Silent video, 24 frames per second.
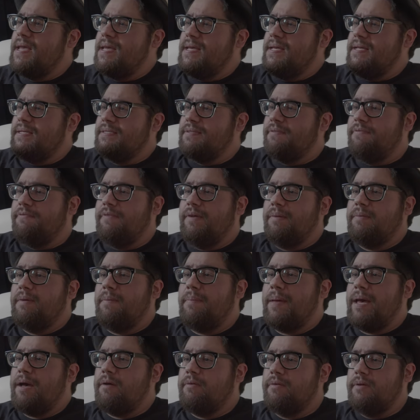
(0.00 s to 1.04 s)
is a film
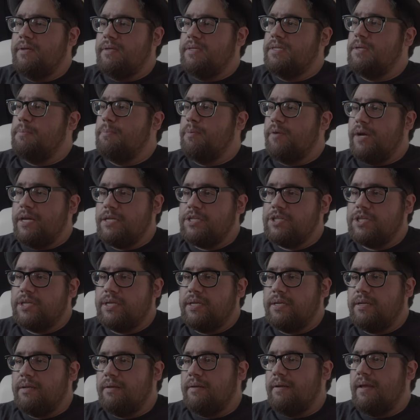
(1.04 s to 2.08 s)
about
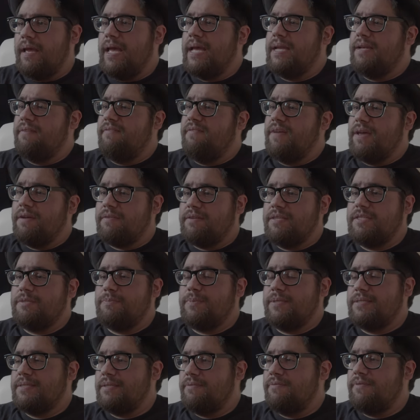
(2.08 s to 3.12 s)
depression, and very
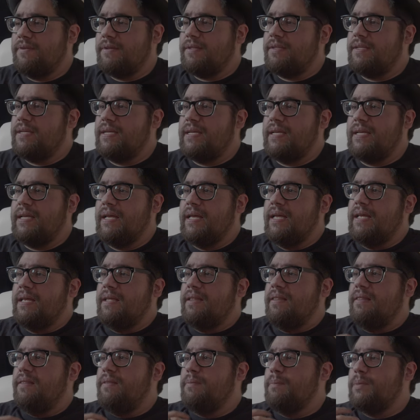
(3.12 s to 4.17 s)
specifically,
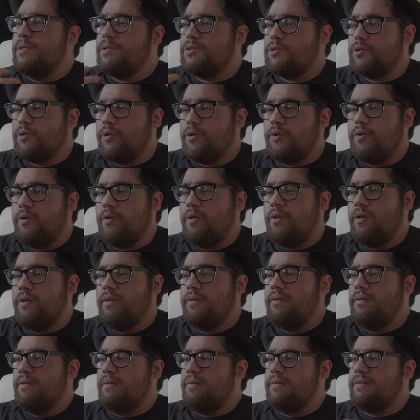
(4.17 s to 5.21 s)
the maternal
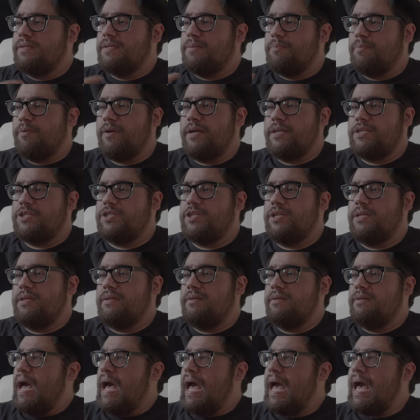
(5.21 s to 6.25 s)
depression.
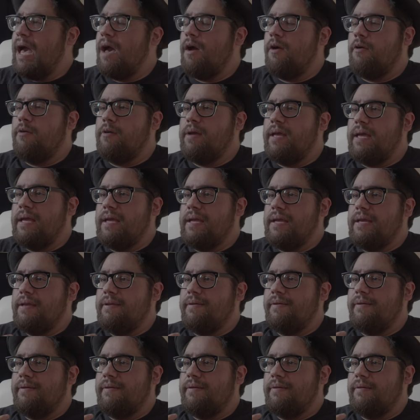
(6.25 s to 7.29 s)
How
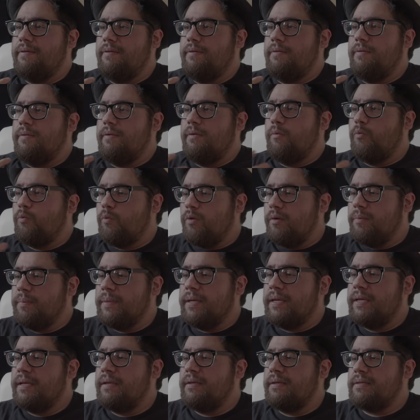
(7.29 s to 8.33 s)
a
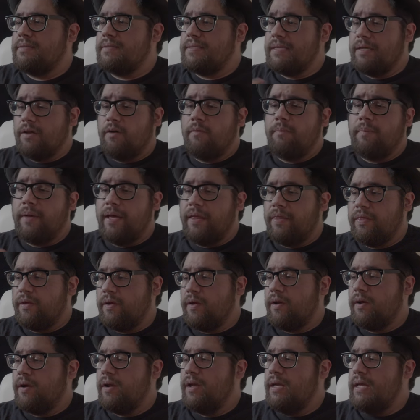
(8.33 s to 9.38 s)
woman, a single
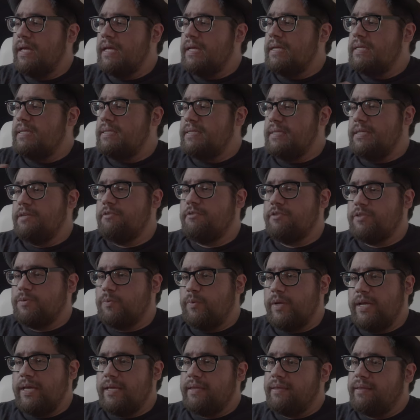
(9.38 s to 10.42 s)
mother, deals
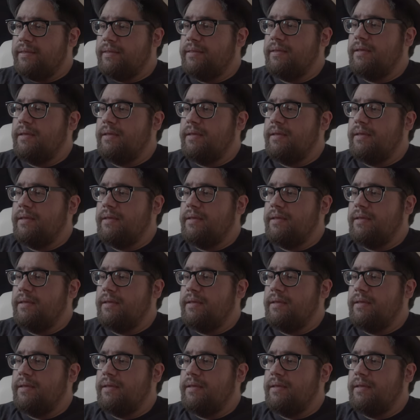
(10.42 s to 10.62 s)
with